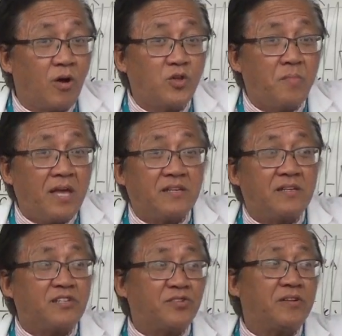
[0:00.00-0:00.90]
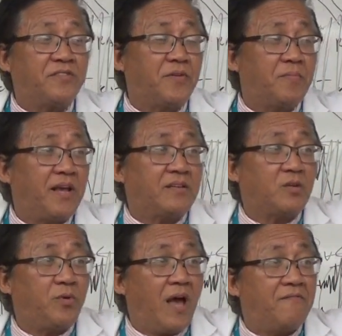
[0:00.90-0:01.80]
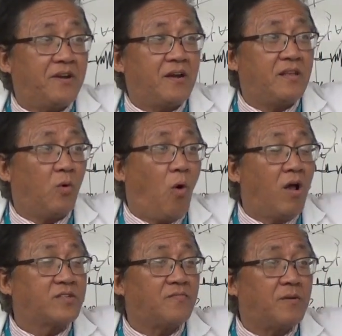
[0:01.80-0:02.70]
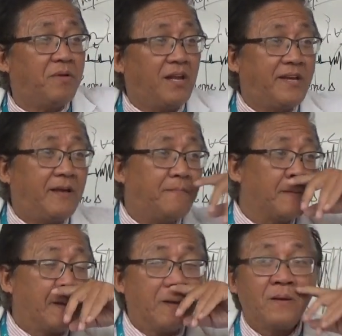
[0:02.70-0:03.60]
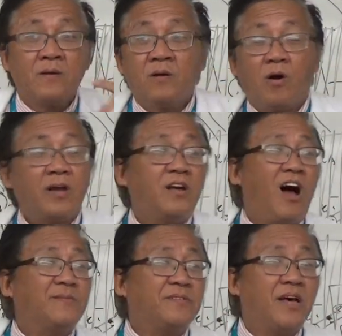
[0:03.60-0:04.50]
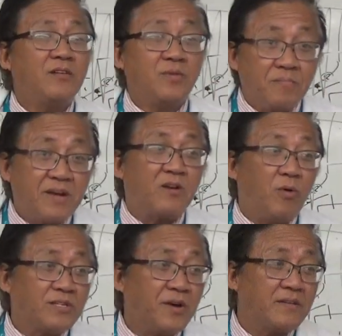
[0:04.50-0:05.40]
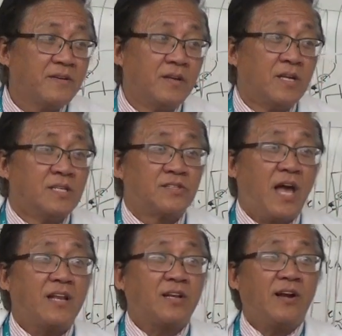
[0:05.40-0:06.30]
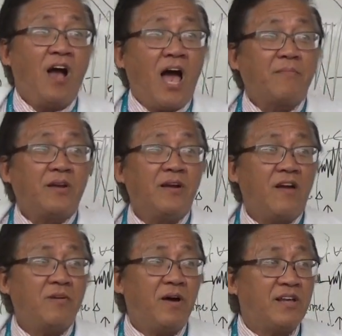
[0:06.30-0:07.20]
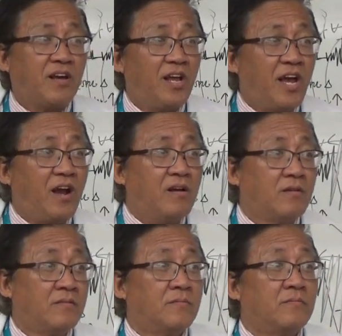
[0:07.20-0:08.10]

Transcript: automated external defibrillator that we have here in the walls of our building, or in the hospital with the bigger one, right? Stand clear, I'm clear, everybody clear.